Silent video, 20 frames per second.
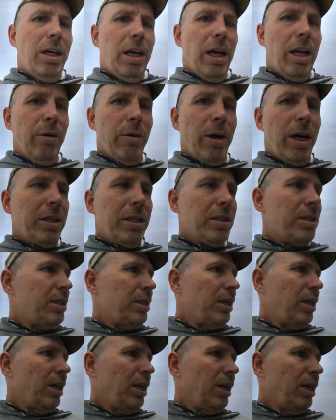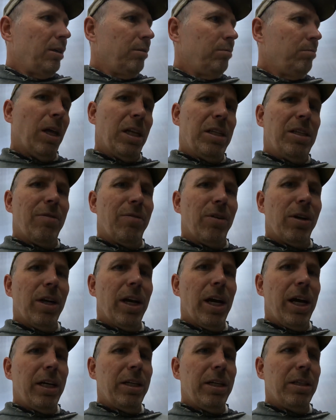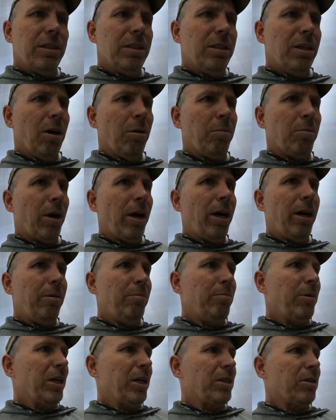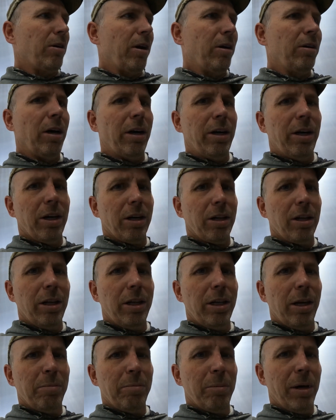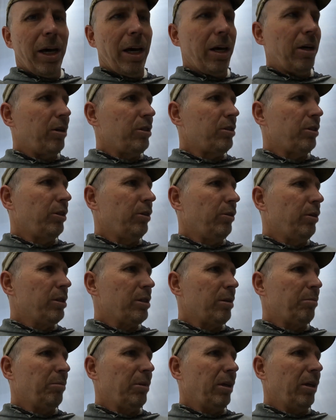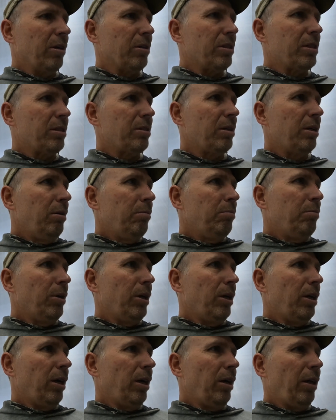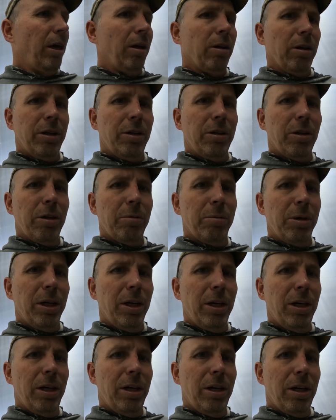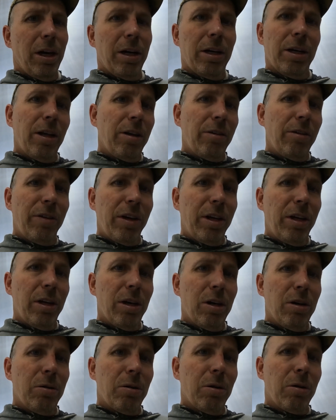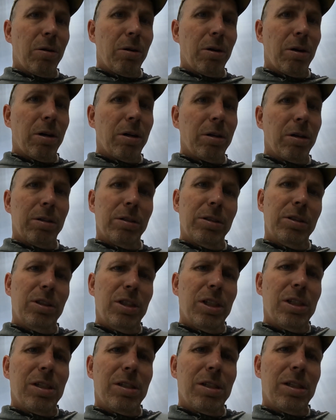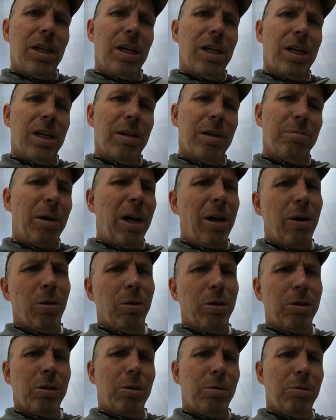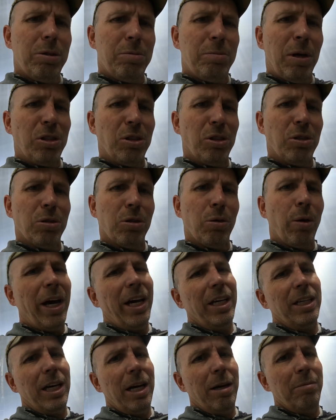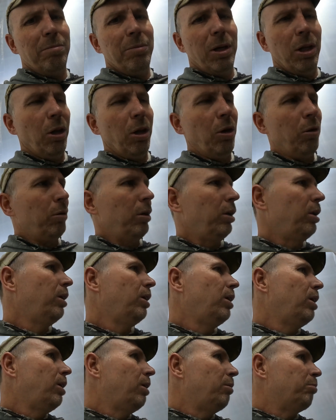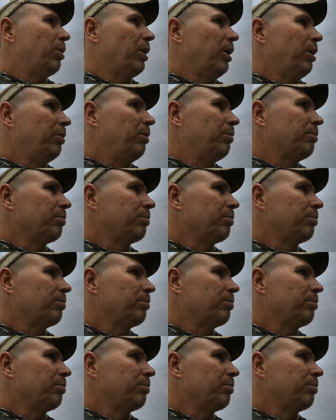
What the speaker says: anyways, that's it for tonight. I'll probably mess around out here cleaning up my headers or doing something else. But that'll either be on another video or just my own special quiet time alone. But